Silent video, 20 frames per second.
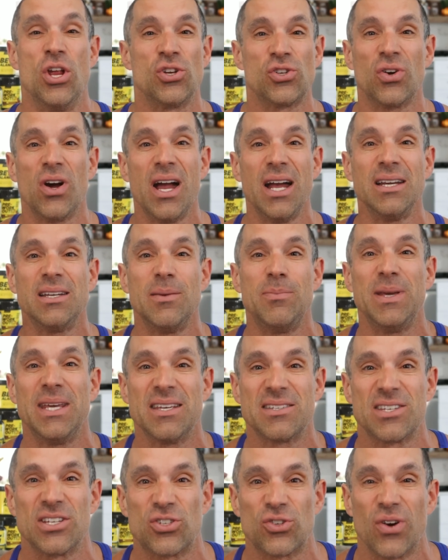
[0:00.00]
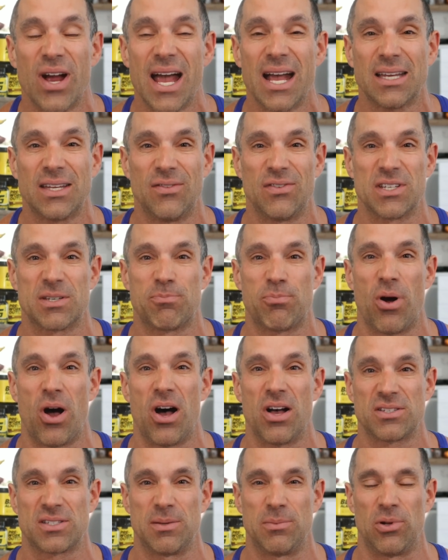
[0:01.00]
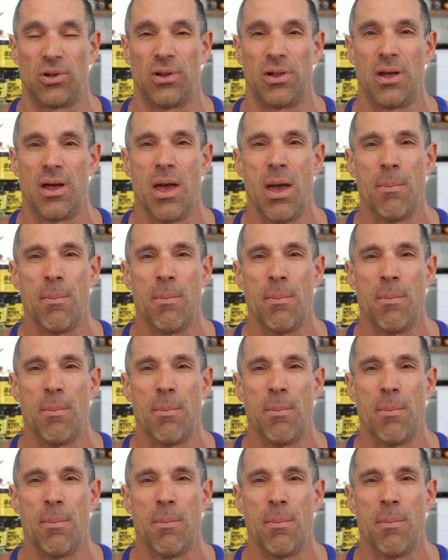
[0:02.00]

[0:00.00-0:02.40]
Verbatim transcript: trying to be as attractive as possible.